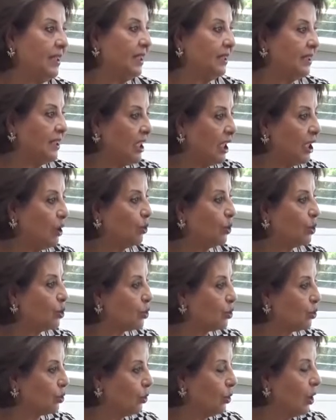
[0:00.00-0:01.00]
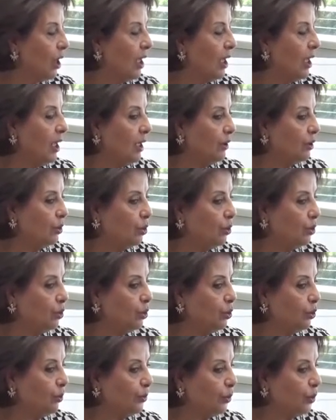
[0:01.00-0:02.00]
that really wants to to,
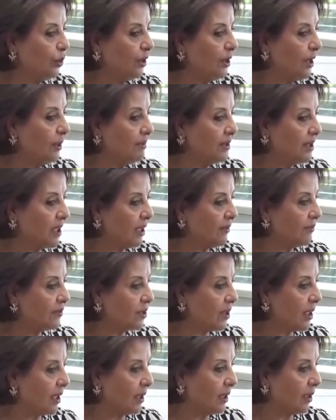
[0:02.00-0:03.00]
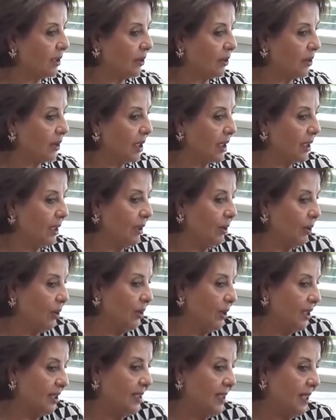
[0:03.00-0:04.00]
to put themselves uh, on a,
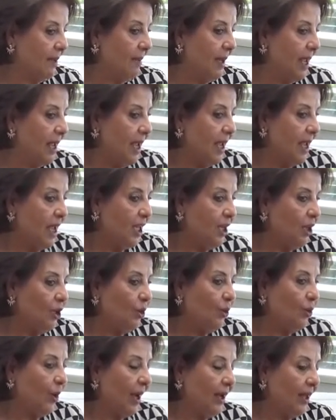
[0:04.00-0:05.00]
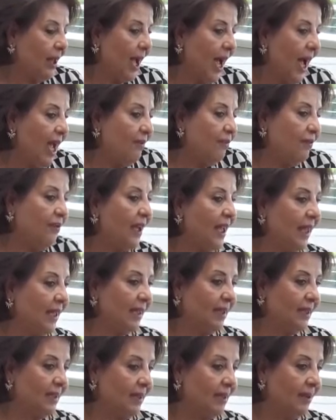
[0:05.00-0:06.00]
on the same. You know, I, I
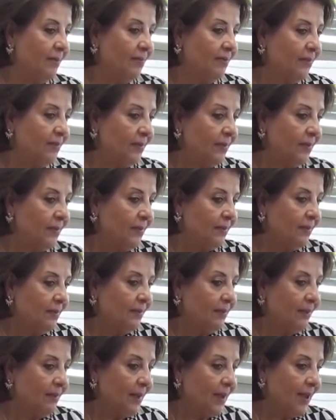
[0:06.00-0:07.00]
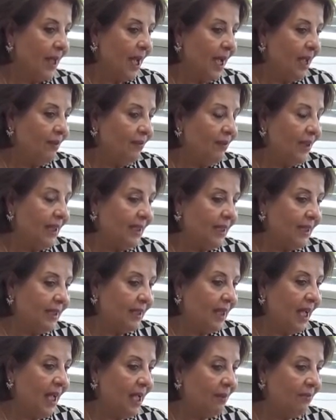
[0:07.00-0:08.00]
felt I felt
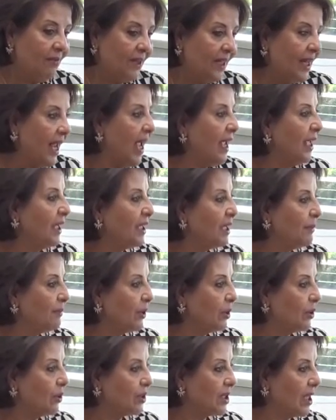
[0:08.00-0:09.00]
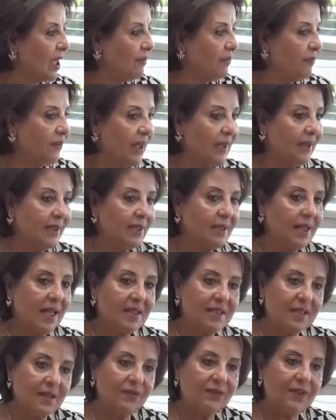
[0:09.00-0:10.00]
at time very angry because I felt that
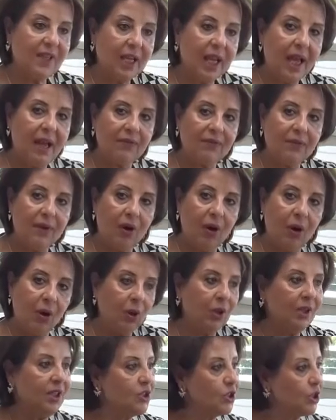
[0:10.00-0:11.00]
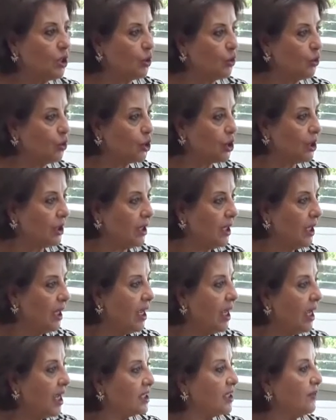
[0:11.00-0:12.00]
as if they have all the solution,
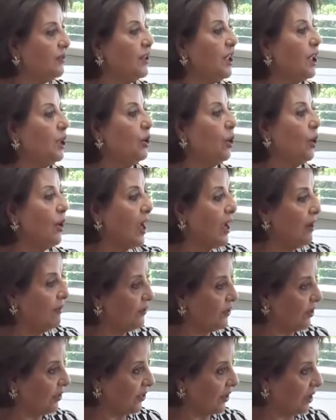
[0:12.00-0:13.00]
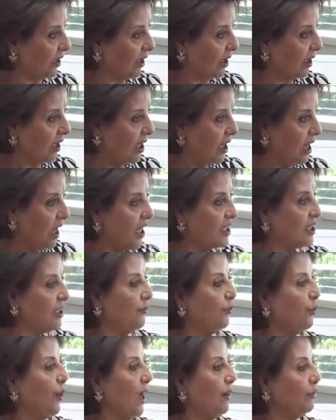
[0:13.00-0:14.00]
as if they know everything, as
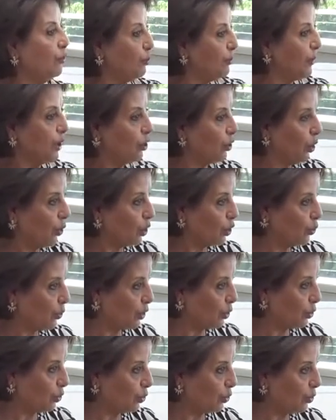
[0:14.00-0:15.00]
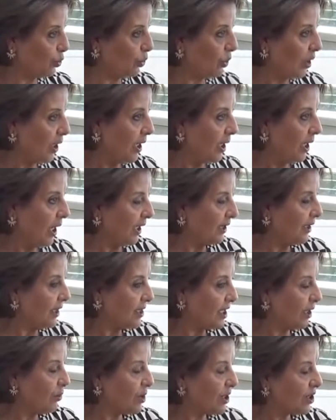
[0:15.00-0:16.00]
if we have to be taught what to do. And
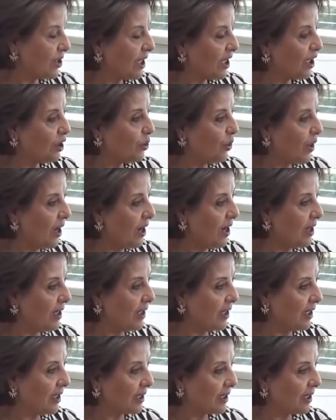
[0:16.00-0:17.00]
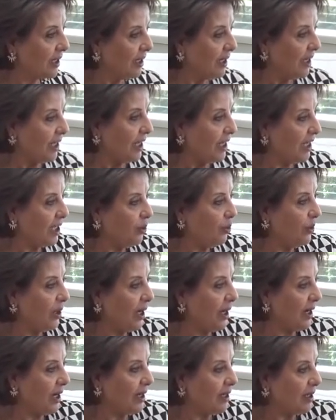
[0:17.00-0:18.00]
as I was telling you earlier, here we
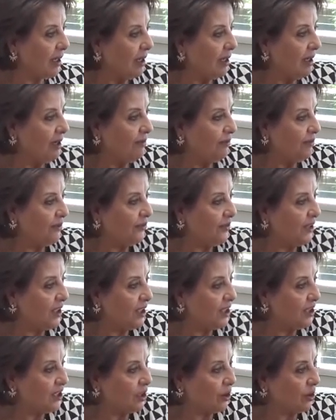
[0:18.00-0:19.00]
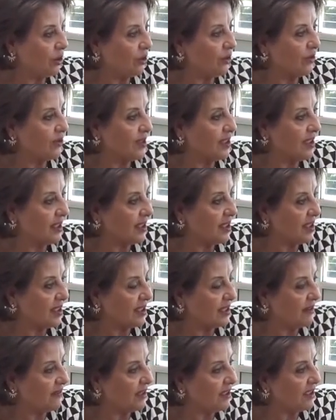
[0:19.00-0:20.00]
are, 50 years ago, 60,
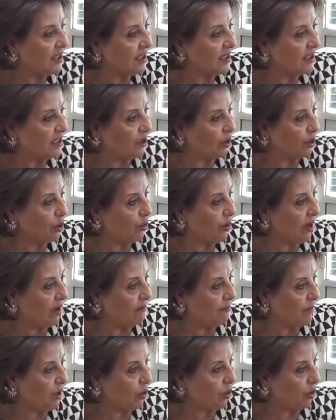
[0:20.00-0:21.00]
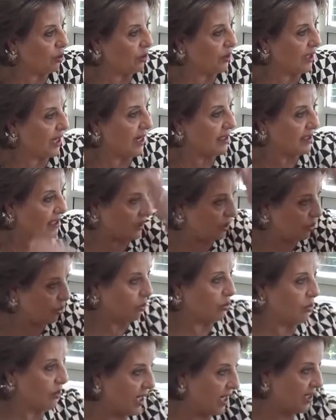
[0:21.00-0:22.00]
70 years ago, we have been colonized, and the
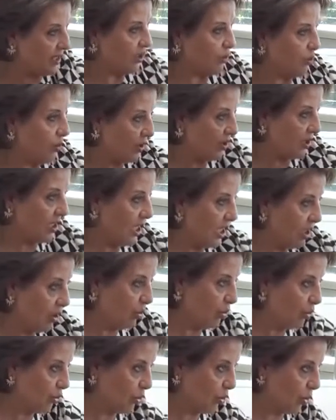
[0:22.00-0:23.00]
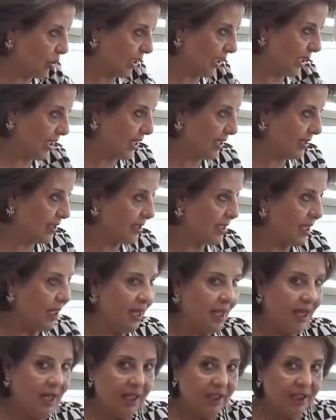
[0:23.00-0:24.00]
colonizers were really controlling us.
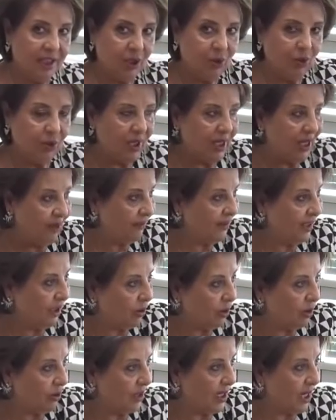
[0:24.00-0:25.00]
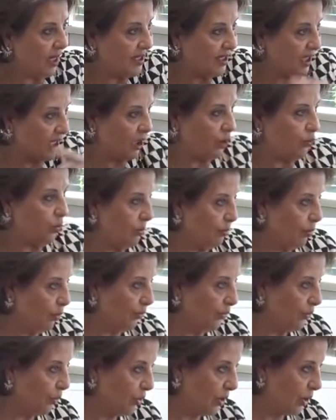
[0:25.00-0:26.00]
Then we left the colonizer and we
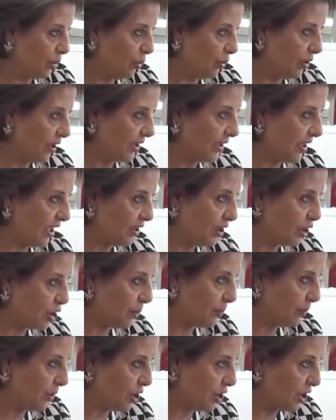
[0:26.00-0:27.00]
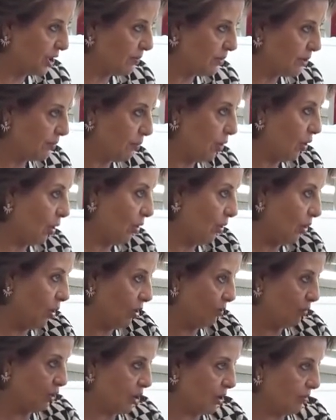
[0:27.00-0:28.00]
moved to the new dictatorship regimes
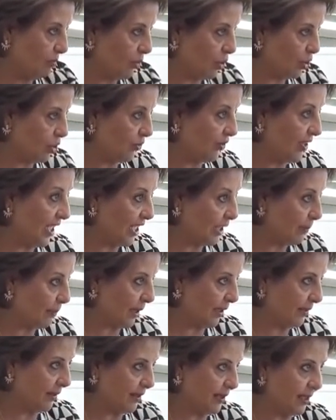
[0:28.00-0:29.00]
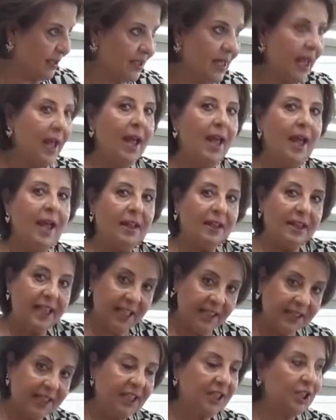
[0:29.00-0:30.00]
almost in most of the Arab countries.
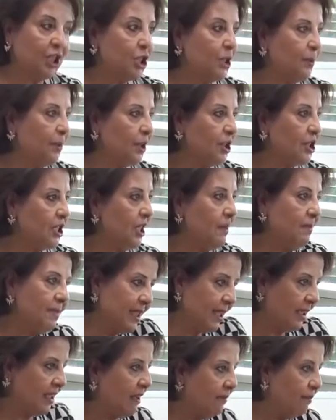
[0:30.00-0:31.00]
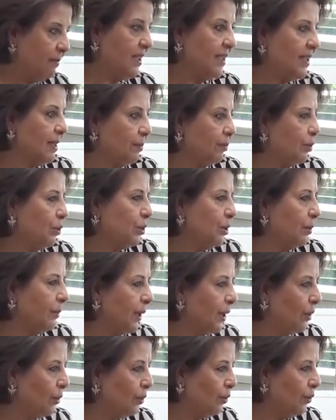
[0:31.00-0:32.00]
Dictatorship regimes that have been supported
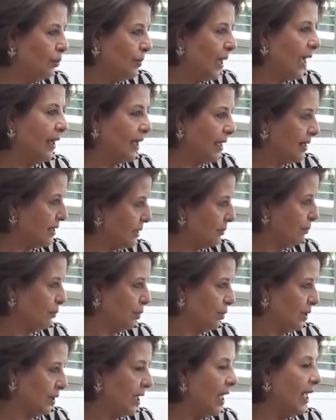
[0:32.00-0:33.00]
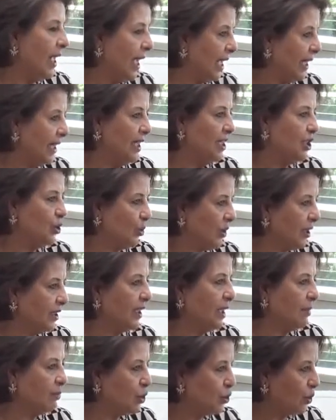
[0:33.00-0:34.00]
by whom? Again, supported, at least when it
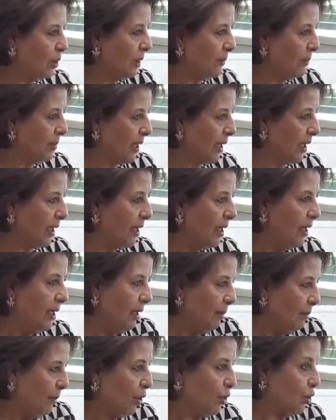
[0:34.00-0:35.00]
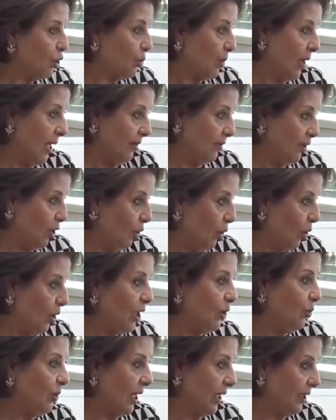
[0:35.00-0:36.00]
comes to Libya. Because we had the
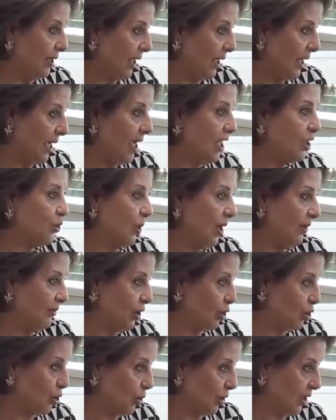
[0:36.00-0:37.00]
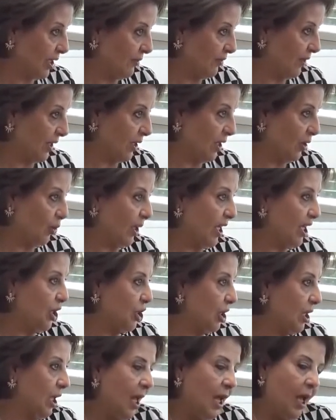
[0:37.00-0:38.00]
oil, we had the gas, we had the geographical
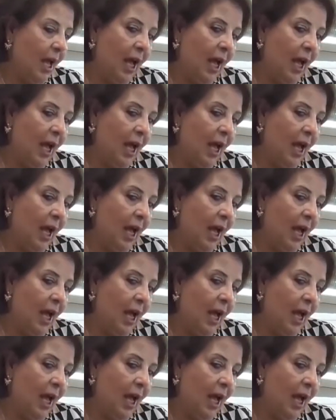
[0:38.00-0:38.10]
location,